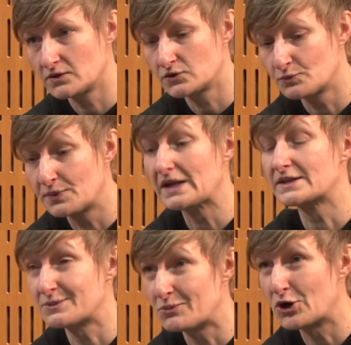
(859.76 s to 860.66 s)
to
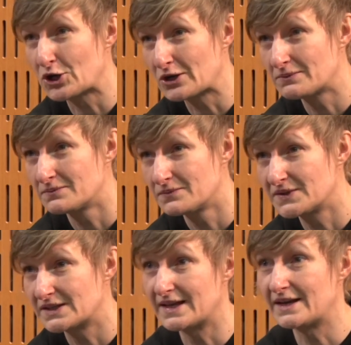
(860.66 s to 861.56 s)
build a model
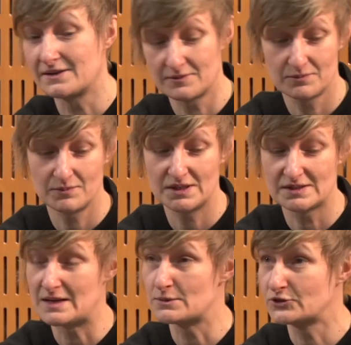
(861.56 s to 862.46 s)
that then
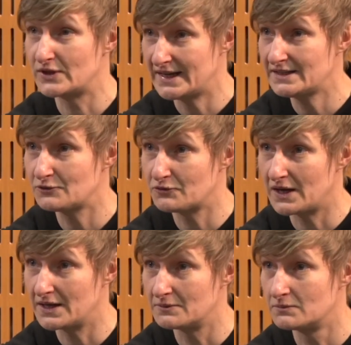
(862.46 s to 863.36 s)
is able to
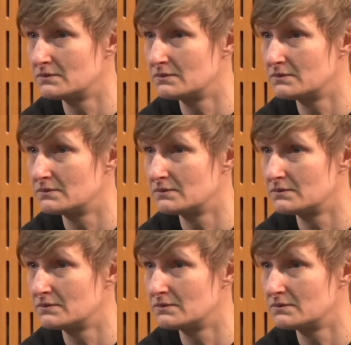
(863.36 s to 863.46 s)
identify